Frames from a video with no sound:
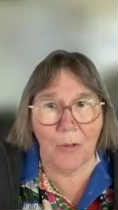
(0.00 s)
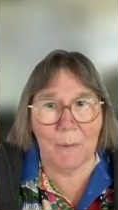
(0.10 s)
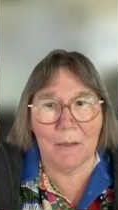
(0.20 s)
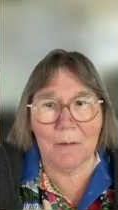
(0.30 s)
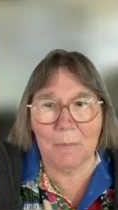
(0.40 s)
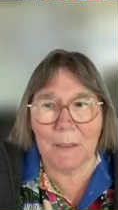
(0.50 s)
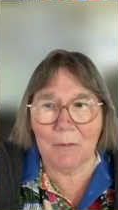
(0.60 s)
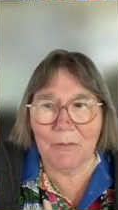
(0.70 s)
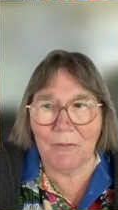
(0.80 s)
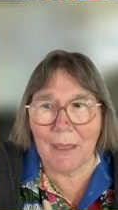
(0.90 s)
I'll be
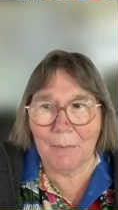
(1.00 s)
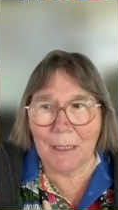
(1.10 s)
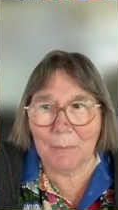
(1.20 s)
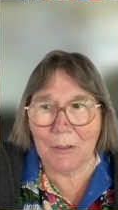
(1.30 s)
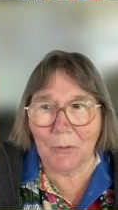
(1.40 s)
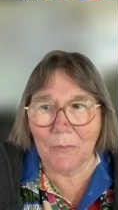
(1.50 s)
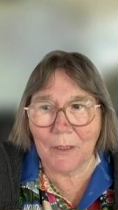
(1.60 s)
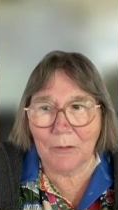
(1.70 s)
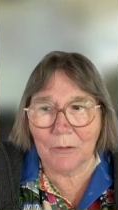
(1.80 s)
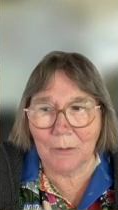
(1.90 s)
with family, but
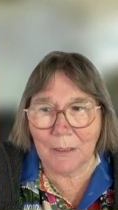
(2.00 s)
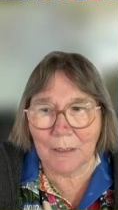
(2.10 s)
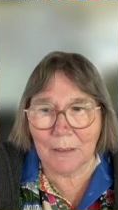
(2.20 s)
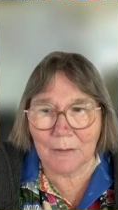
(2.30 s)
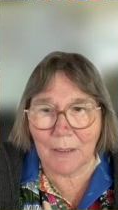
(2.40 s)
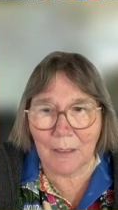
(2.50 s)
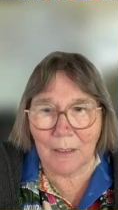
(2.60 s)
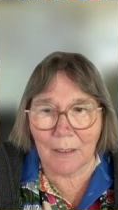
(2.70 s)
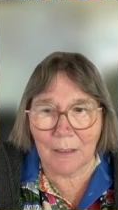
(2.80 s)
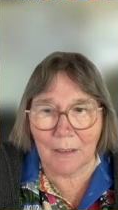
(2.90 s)
also doing
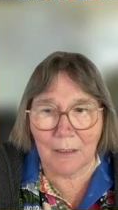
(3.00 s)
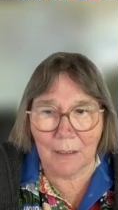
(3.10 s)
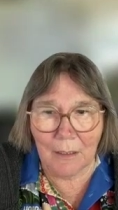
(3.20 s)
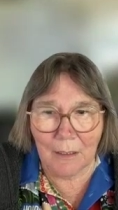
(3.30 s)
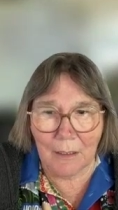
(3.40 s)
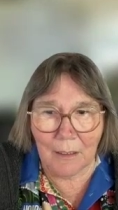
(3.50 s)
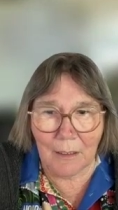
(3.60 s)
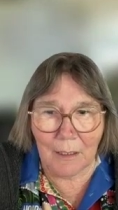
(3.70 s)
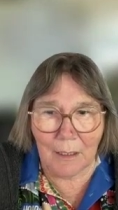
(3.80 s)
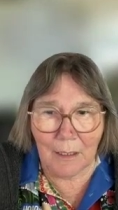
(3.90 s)
the
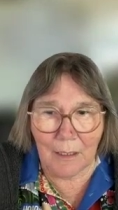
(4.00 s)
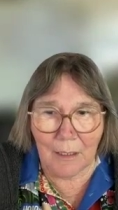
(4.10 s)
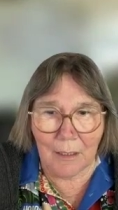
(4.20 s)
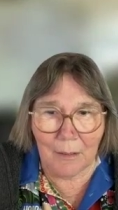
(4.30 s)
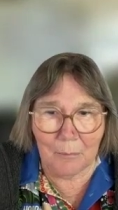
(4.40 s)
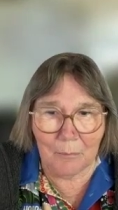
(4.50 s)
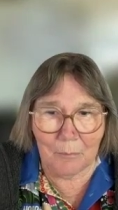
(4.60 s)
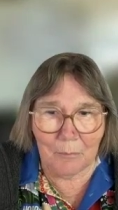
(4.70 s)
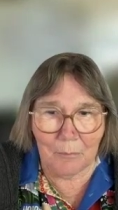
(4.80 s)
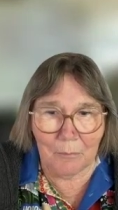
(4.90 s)
um
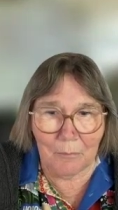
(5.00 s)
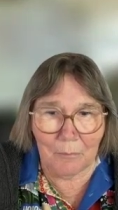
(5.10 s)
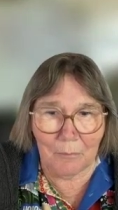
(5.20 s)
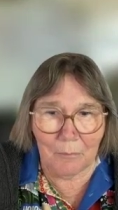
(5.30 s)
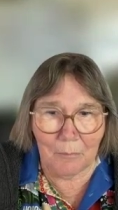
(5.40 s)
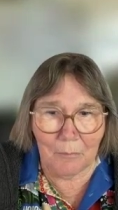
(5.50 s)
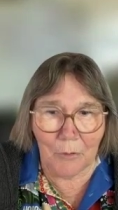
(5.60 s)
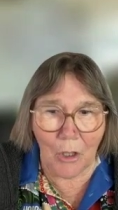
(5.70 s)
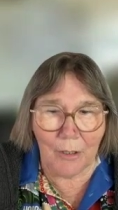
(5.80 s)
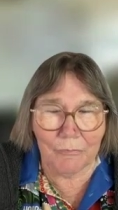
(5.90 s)

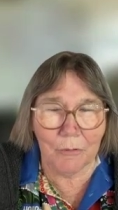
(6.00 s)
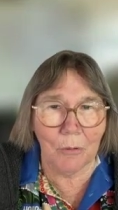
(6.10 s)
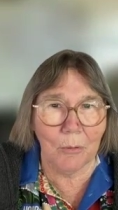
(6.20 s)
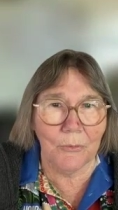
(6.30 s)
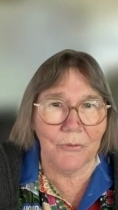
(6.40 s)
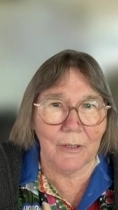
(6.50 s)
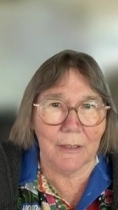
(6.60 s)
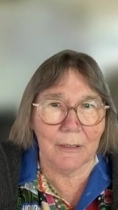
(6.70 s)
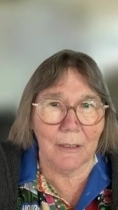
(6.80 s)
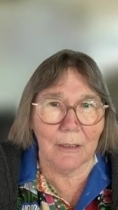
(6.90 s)
Life Course
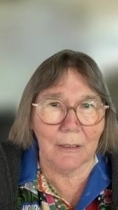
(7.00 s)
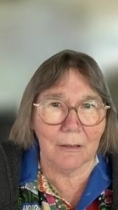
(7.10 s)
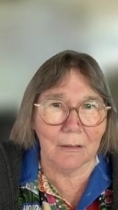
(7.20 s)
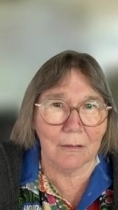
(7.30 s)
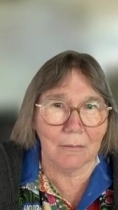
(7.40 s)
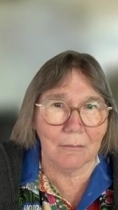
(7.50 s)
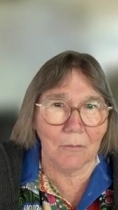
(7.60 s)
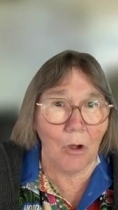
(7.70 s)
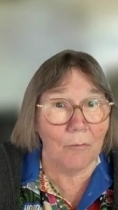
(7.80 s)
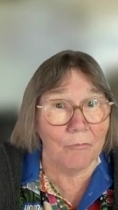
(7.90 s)
Centre
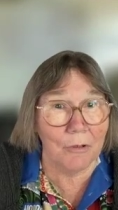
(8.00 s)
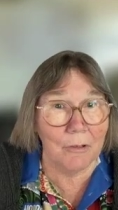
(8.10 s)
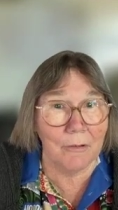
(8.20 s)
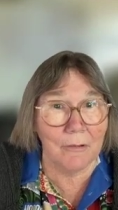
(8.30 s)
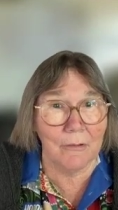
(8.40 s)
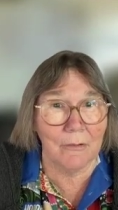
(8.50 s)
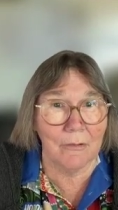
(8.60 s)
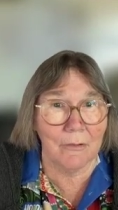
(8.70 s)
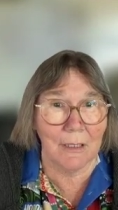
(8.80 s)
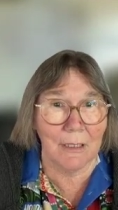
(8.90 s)

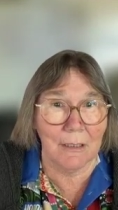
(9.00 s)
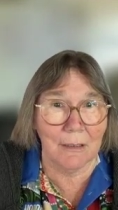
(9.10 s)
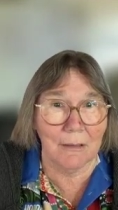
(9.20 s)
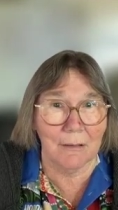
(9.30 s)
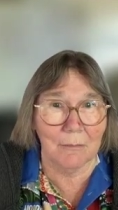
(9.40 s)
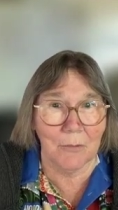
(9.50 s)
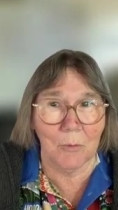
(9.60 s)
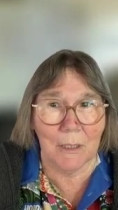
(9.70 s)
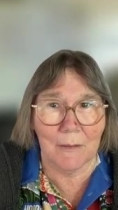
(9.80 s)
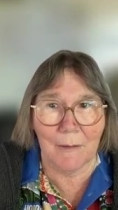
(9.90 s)
conference thing and
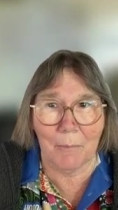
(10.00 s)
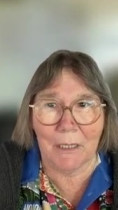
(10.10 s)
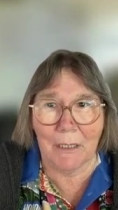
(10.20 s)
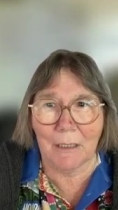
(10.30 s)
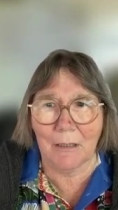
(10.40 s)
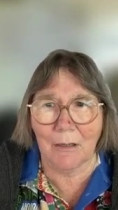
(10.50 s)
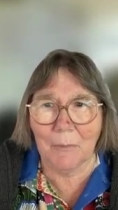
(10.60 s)
doing something at it.